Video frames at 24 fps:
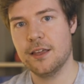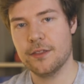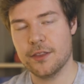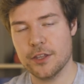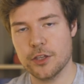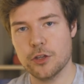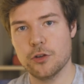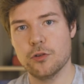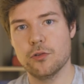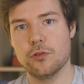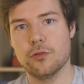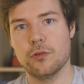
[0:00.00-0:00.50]
that
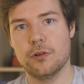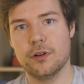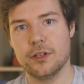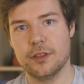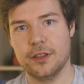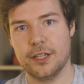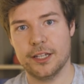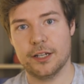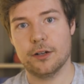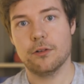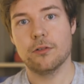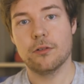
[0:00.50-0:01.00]
you
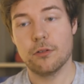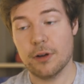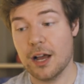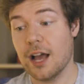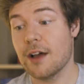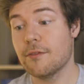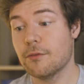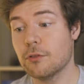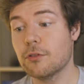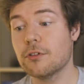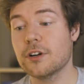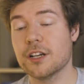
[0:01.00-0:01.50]
like or
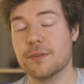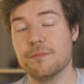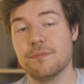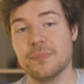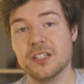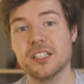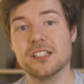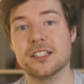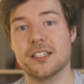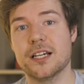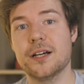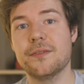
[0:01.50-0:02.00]
have already
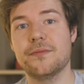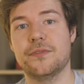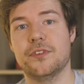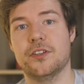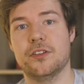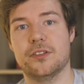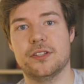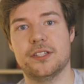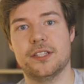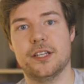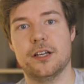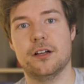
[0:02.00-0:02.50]
built up for
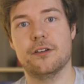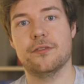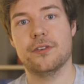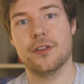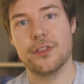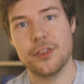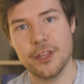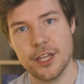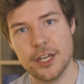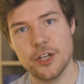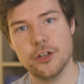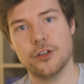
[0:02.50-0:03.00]
yourself
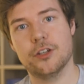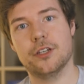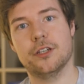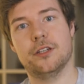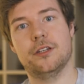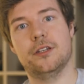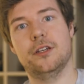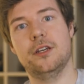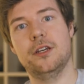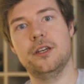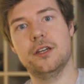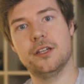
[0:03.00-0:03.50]
and then you
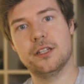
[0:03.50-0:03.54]
can